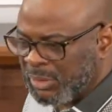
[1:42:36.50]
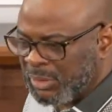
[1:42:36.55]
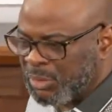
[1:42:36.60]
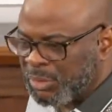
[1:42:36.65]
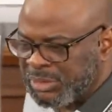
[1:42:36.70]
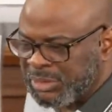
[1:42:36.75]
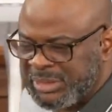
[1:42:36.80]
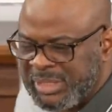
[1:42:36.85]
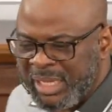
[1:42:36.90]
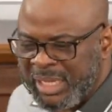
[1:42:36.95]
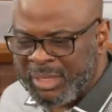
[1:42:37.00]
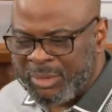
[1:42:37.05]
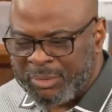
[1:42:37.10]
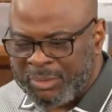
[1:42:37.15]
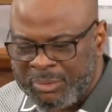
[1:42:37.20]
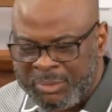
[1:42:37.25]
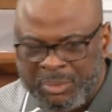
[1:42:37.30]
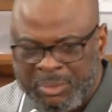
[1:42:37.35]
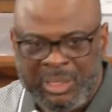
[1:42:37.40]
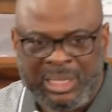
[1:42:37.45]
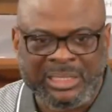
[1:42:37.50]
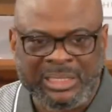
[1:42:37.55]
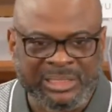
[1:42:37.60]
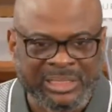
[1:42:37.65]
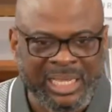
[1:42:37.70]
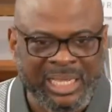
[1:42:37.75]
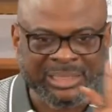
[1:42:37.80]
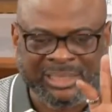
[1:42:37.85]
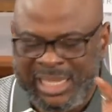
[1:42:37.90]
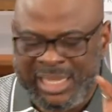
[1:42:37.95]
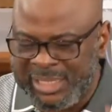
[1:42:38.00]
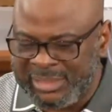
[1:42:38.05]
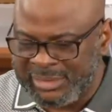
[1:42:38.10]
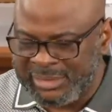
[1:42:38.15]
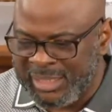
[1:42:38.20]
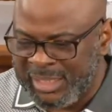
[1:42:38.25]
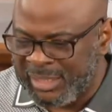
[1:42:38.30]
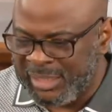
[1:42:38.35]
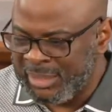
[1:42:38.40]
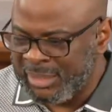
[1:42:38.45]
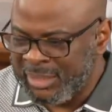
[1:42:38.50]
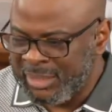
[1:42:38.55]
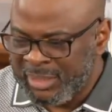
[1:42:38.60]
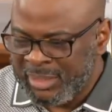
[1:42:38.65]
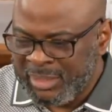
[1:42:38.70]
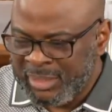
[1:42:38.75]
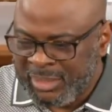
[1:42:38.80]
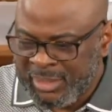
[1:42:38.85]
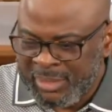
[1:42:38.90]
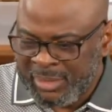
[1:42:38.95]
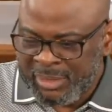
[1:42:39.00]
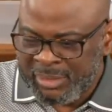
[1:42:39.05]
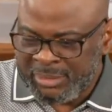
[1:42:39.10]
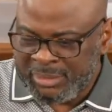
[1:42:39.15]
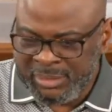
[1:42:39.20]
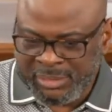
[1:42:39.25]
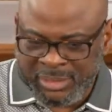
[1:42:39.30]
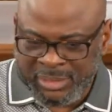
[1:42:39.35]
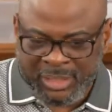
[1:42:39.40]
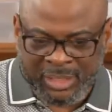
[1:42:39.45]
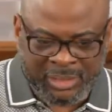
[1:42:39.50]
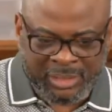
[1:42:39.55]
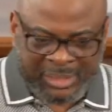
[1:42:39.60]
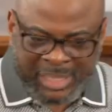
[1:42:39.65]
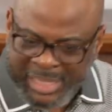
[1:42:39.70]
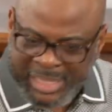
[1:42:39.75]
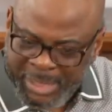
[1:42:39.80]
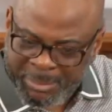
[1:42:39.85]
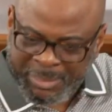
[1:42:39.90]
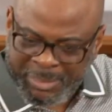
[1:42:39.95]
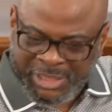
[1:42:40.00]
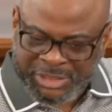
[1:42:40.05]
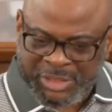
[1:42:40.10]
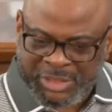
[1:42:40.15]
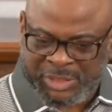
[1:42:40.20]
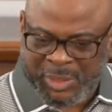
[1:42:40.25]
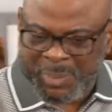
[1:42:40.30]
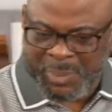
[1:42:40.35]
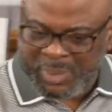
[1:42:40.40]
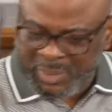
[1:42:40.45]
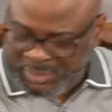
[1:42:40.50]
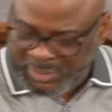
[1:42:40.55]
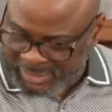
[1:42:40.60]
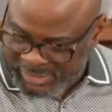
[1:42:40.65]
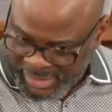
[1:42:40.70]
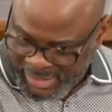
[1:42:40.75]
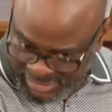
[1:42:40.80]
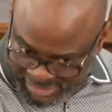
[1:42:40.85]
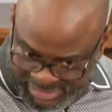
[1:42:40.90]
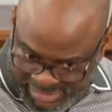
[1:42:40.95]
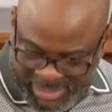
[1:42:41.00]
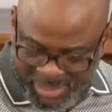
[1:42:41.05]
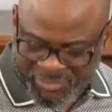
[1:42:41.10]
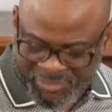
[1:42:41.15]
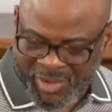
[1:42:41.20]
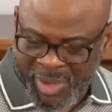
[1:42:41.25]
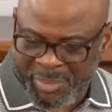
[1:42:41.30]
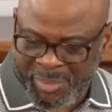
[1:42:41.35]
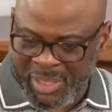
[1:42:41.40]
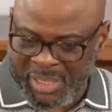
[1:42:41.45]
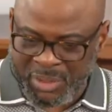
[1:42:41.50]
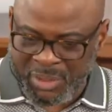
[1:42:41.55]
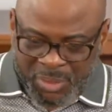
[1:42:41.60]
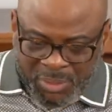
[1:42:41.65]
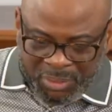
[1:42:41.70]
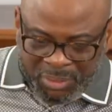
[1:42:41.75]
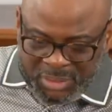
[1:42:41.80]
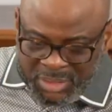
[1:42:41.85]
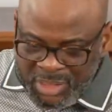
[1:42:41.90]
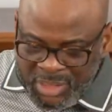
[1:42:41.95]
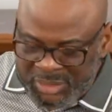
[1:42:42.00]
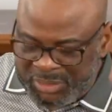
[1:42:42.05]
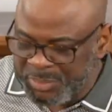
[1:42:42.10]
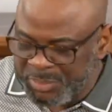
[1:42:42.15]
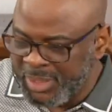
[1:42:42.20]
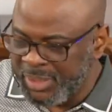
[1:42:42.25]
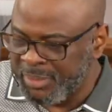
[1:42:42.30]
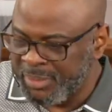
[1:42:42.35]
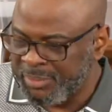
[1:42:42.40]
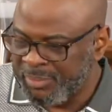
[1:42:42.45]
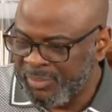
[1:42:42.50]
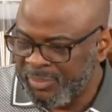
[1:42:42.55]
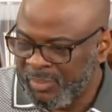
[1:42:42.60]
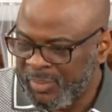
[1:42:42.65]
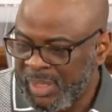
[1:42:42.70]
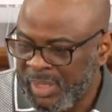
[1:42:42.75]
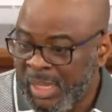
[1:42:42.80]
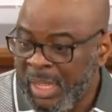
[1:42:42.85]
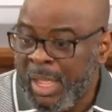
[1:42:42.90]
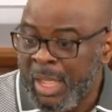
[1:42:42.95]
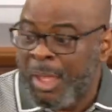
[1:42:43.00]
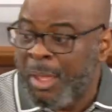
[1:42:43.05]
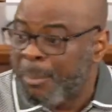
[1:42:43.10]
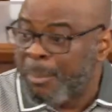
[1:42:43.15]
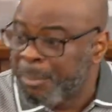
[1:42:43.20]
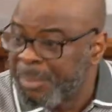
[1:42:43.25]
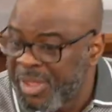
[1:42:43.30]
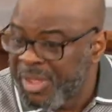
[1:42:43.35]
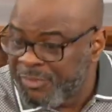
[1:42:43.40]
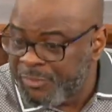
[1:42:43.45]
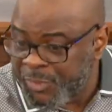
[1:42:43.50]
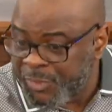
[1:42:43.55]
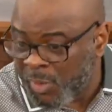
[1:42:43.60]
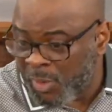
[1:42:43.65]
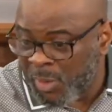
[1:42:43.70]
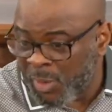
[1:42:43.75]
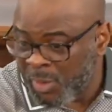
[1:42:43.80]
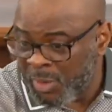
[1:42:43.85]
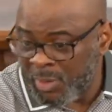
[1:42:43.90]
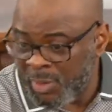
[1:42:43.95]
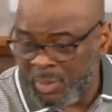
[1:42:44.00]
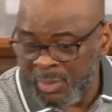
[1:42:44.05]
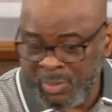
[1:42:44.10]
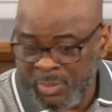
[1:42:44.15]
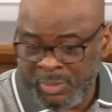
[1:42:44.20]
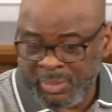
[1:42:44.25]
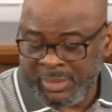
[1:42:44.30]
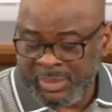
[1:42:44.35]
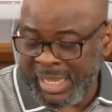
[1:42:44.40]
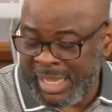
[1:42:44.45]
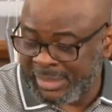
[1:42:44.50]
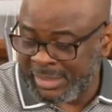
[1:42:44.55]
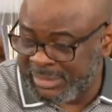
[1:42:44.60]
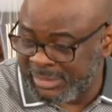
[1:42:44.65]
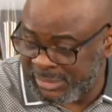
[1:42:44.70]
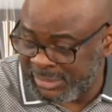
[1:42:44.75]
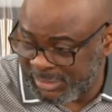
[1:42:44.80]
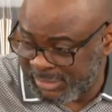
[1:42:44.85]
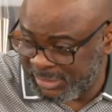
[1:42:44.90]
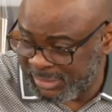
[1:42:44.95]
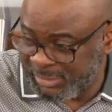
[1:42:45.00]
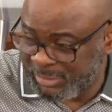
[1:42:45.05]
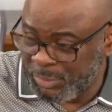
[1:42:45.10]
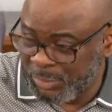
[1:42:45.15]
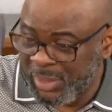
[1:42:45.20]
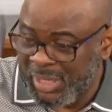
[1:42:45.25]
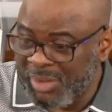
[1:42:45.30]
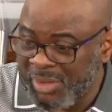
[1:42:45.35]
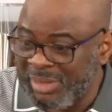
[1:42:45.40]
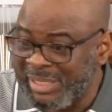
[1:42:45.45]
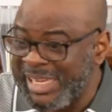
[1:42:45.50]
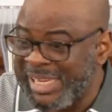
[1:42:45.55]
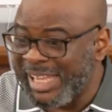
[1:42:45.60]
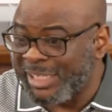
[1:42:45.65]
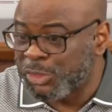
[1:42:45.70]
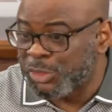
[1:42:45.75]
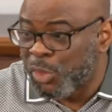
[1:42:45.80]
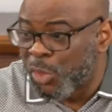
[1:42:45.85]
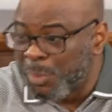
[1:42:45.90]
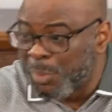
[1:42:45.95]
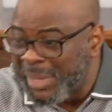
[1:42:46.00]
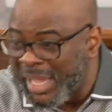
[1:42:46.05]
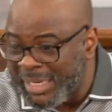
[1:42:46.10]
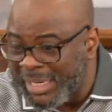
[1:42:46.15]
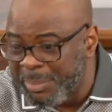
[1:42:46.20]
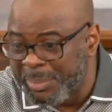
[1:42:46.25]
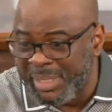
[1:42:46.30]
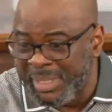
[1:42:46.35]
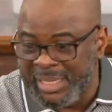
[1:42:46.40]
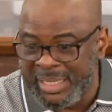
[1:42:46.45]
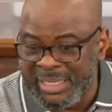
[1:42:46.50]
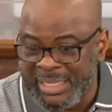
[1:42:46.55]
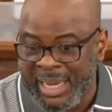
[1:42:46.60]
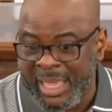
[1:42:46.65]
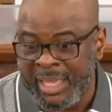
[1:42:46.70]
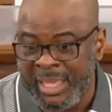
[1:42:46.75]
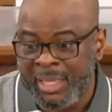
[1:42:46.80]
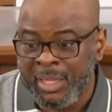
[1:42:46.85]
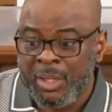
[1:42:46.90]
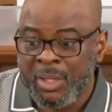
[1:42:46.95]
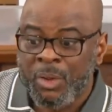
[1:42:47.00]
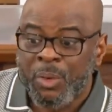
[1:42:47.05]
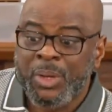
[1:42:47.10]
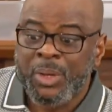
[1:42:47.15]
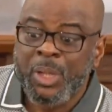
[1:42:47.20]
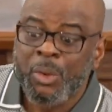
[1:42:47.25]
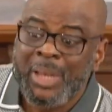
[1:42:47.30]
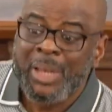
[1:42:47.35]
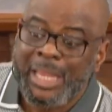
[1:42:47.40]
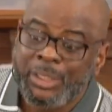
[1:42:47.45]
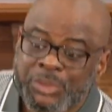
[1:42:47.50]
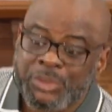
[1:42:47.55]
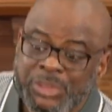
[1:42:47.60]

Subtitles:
goes there. Oh, she has cancer. Then I mentioned something else. This same family, oh, it's me. Before that, whatever, they had told me at the beginning that, oh, they would like to